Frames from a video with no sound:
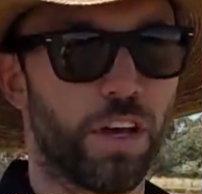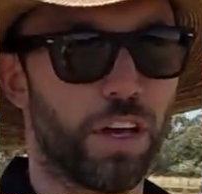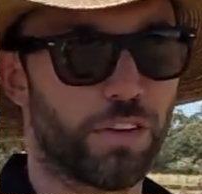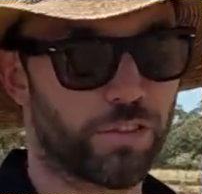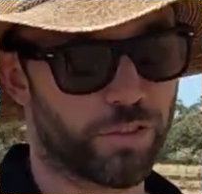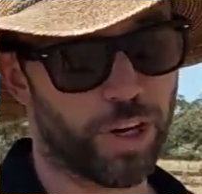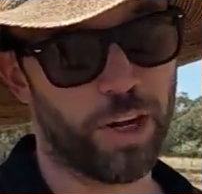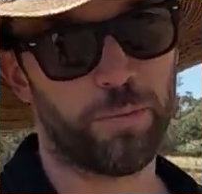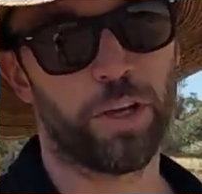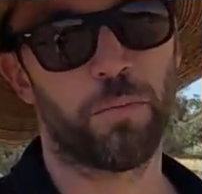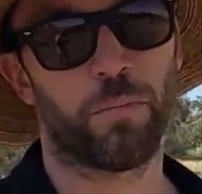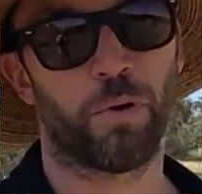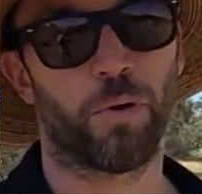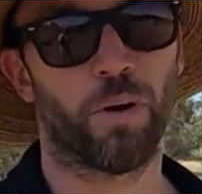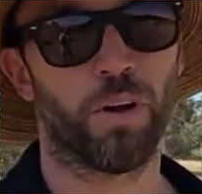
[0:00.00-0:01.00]
Extremely
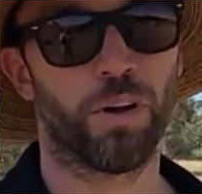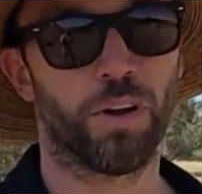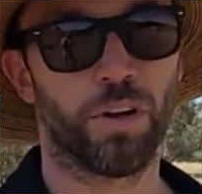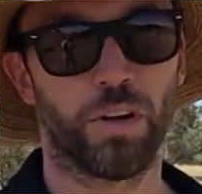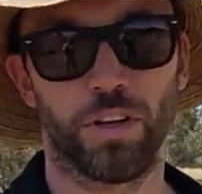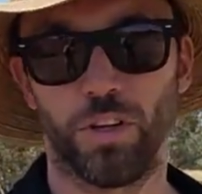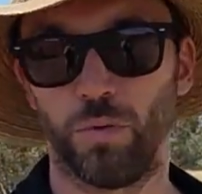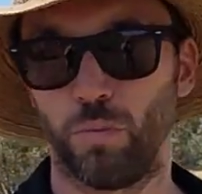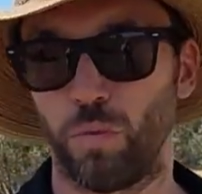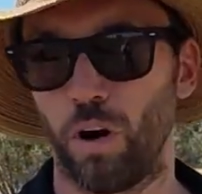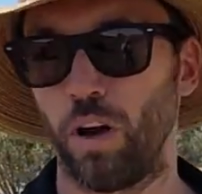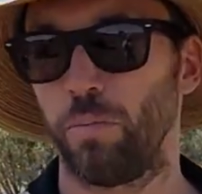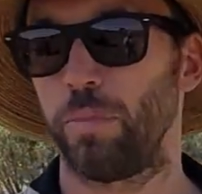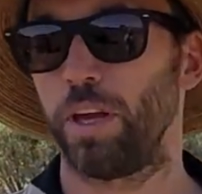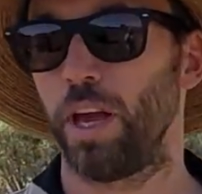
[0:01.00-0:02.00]
important, you
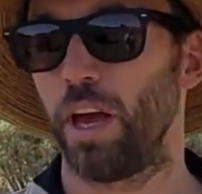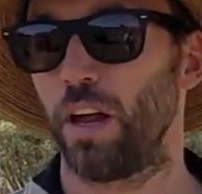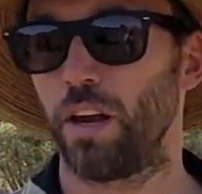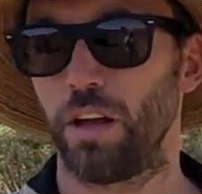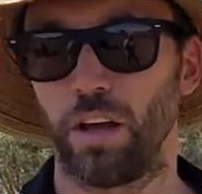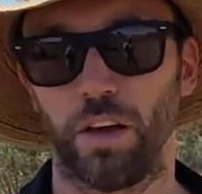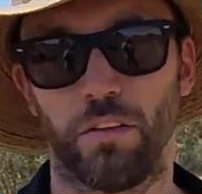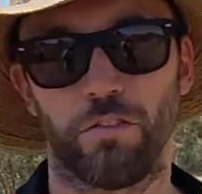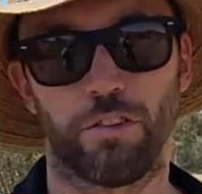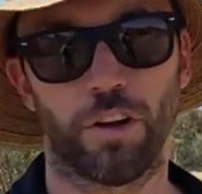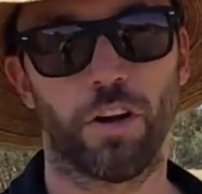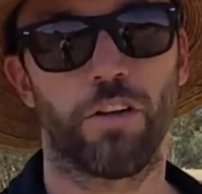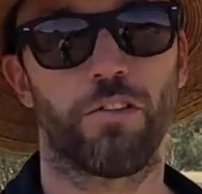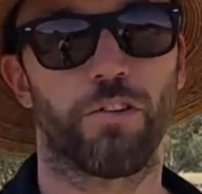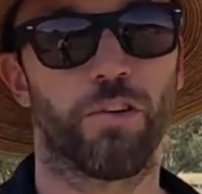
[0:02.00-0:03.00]
won't be able to
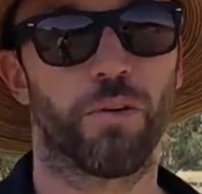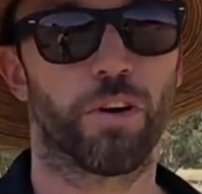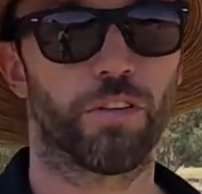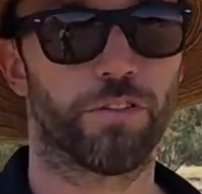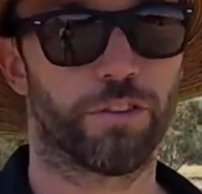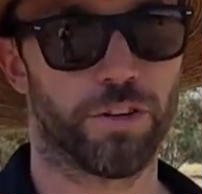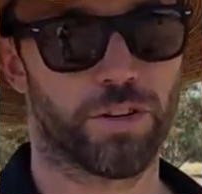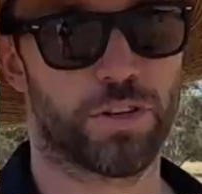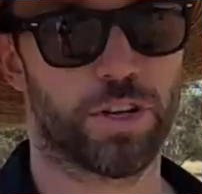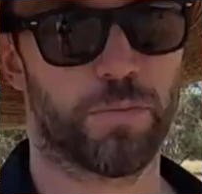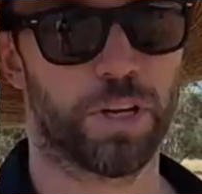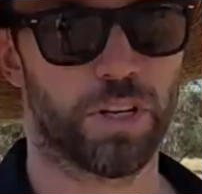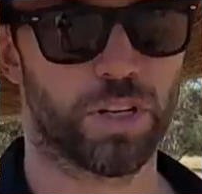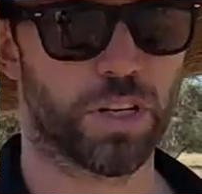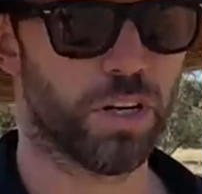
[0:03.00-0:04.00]
follow through on a fruit tree
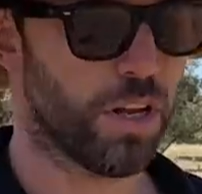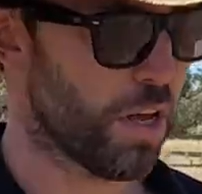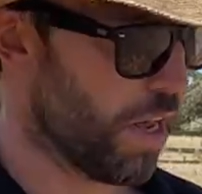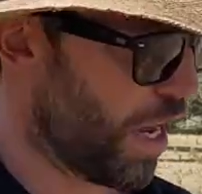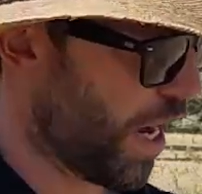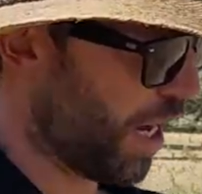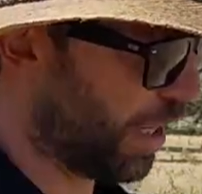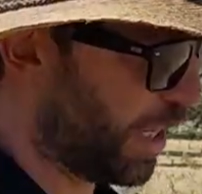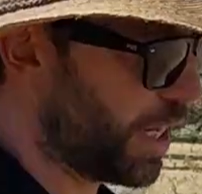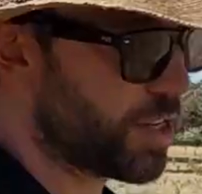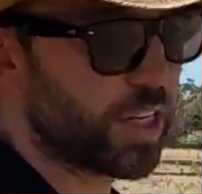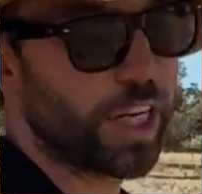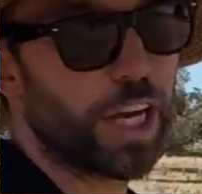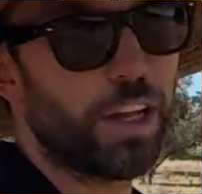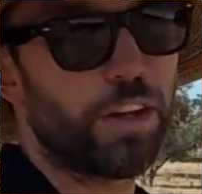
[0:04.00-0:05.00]
mission unless
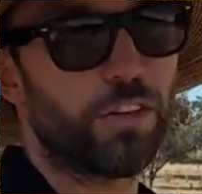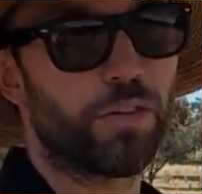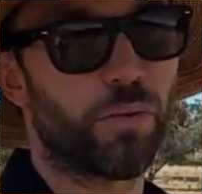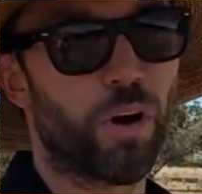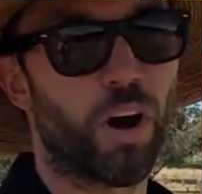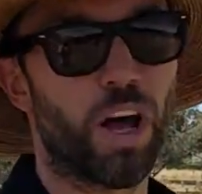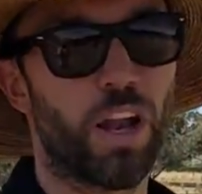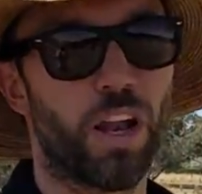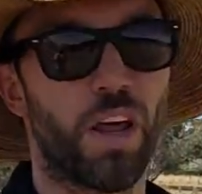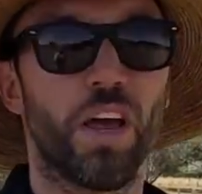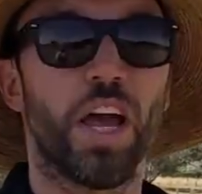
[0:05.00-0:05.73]
you get this right